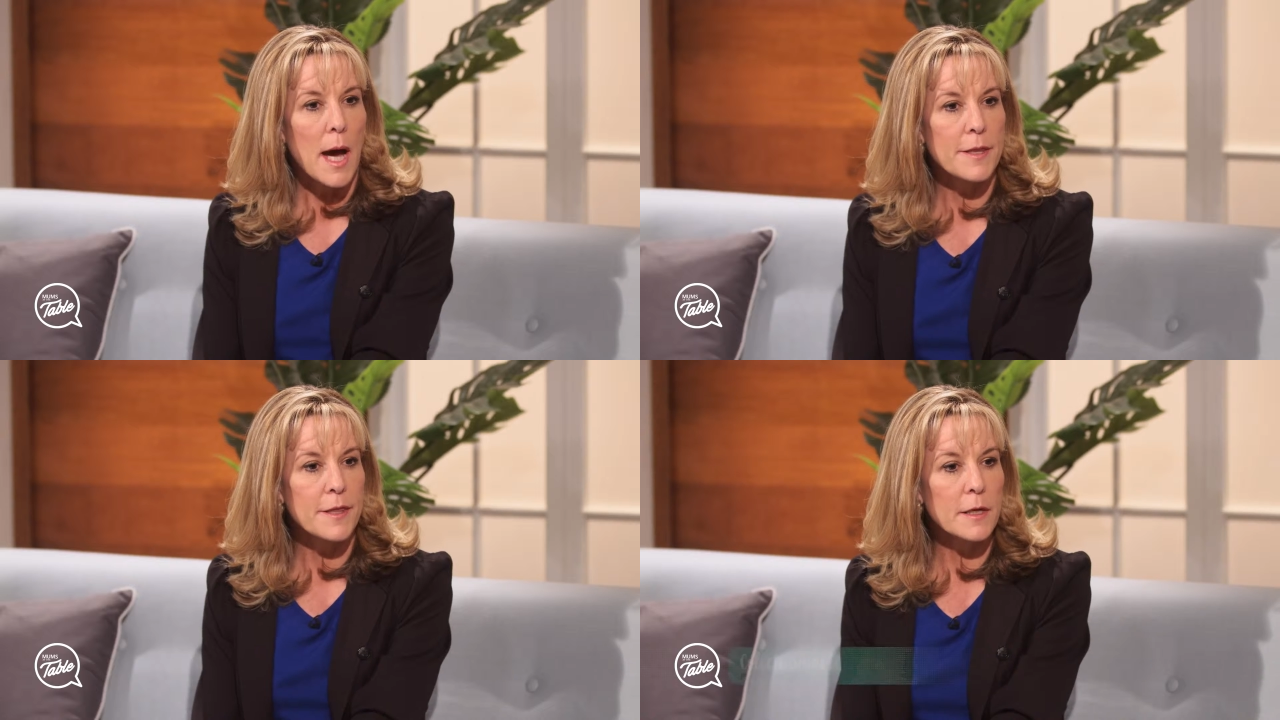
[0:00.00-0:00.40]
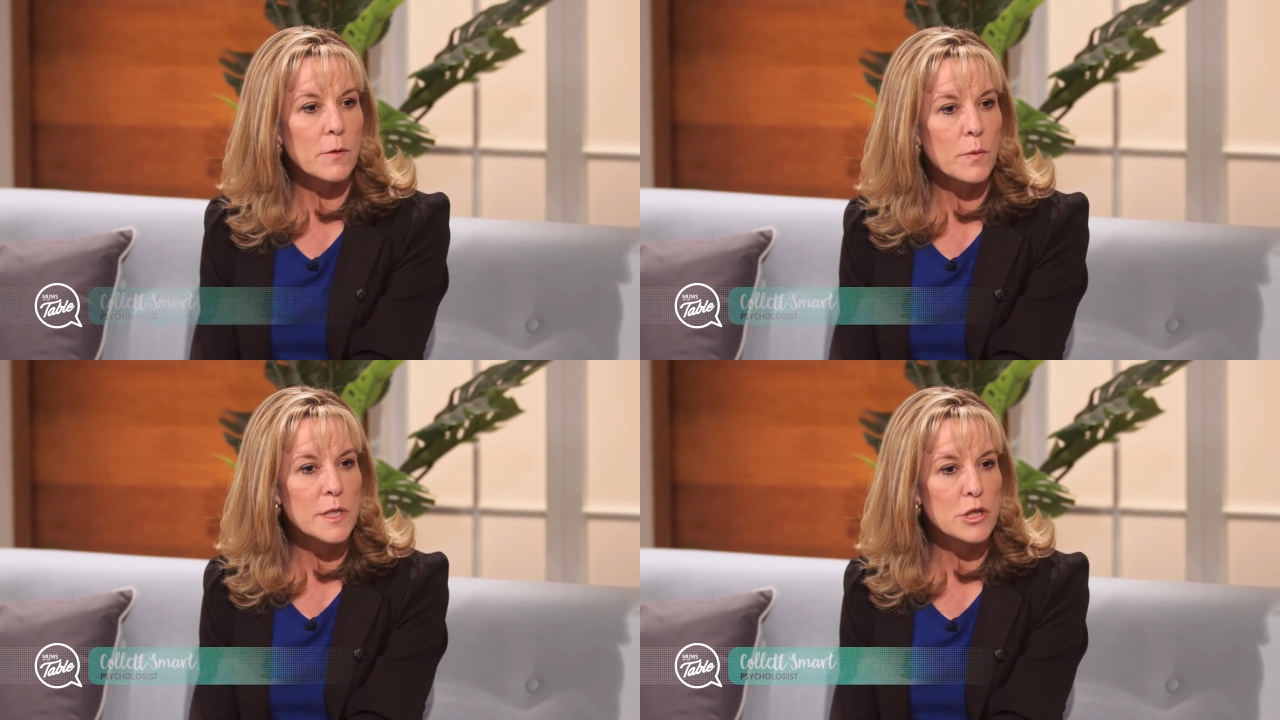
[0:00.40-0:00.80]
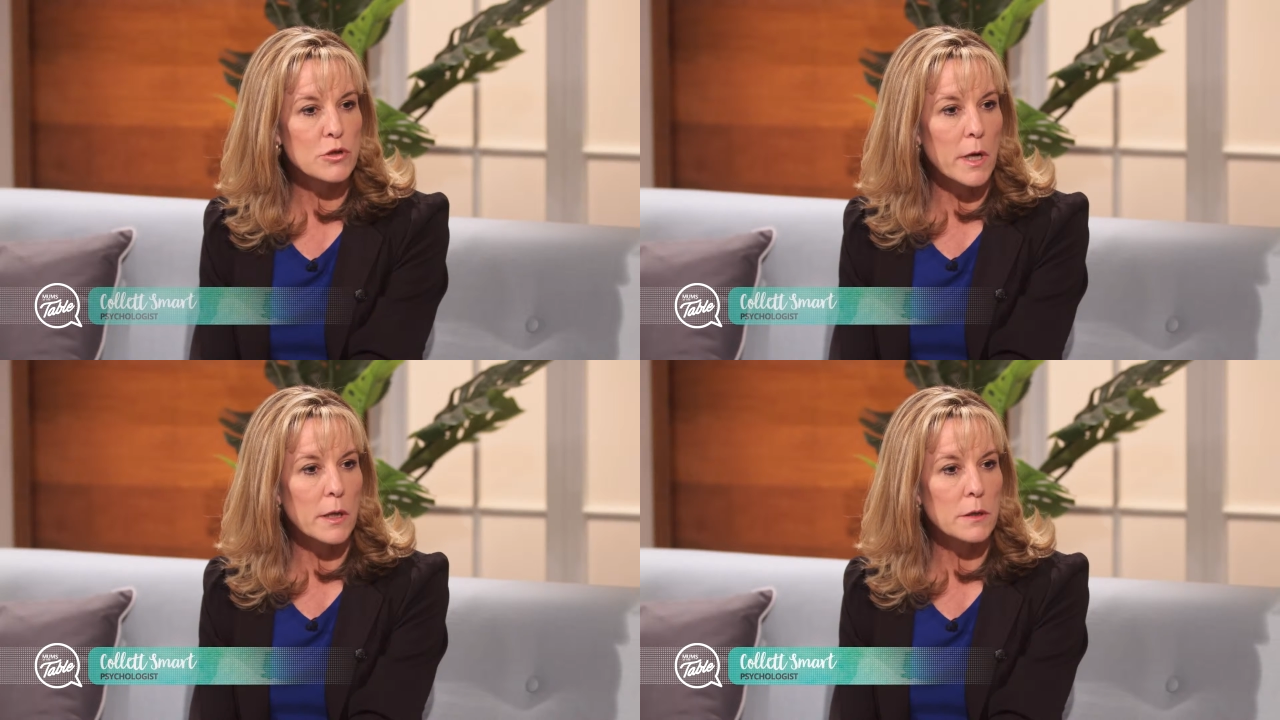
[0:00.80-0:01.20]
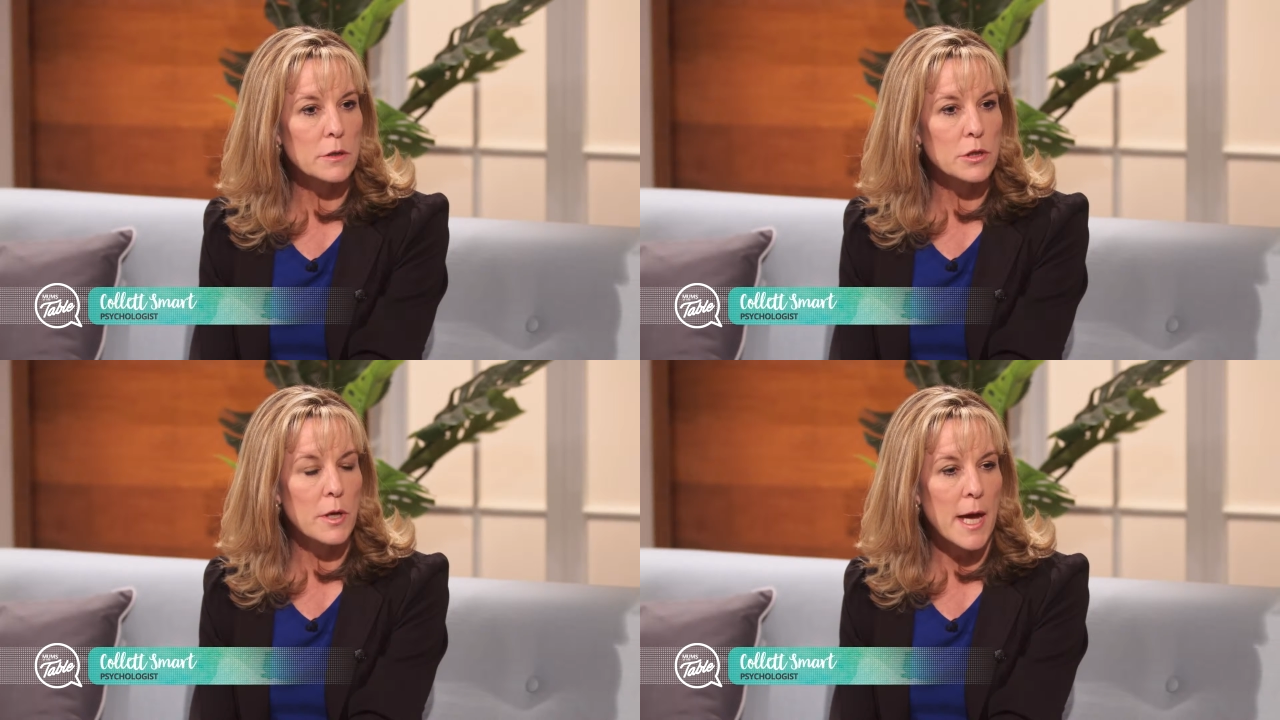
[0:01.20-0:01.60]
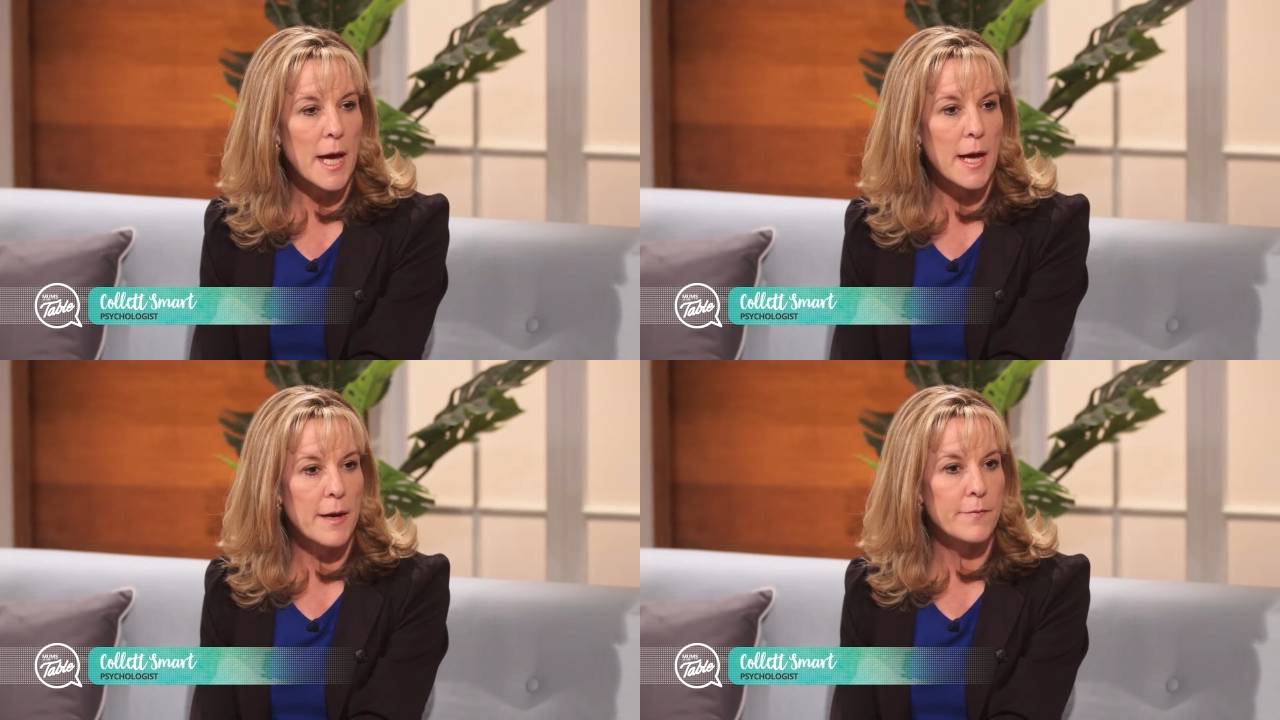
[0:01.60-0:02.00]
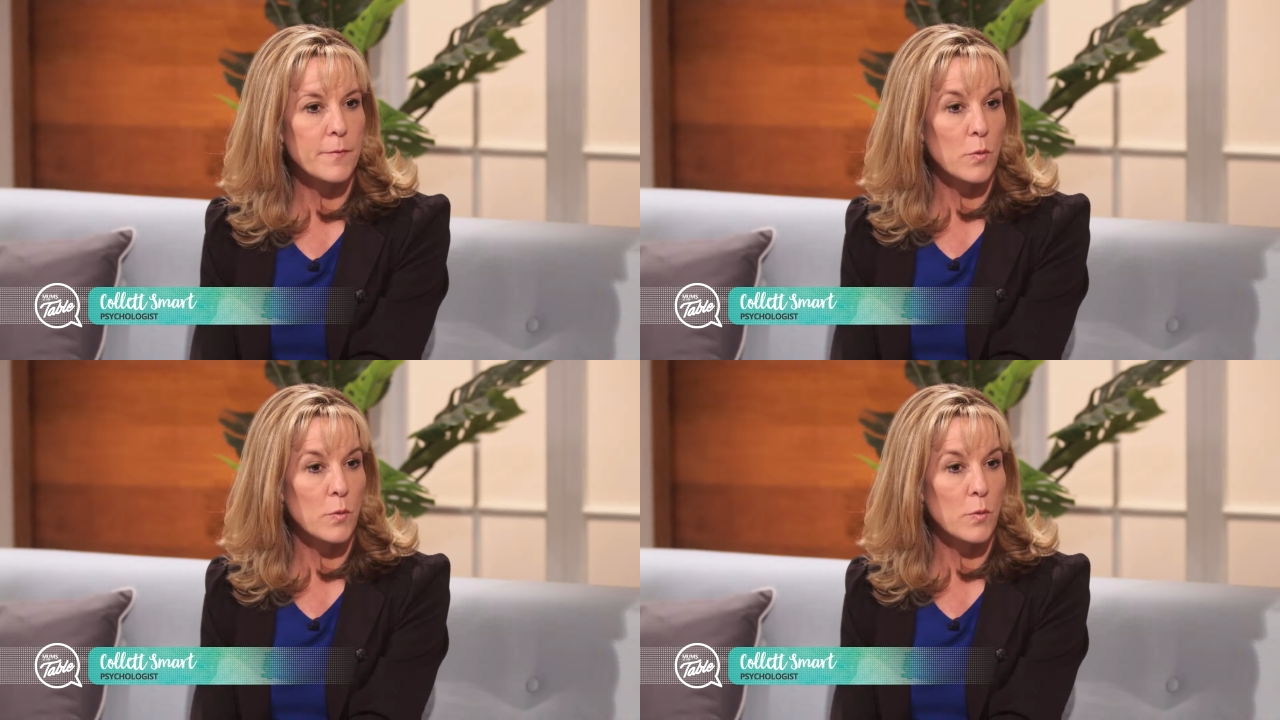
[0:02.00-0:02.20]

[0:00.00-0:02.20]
I think we struggle to have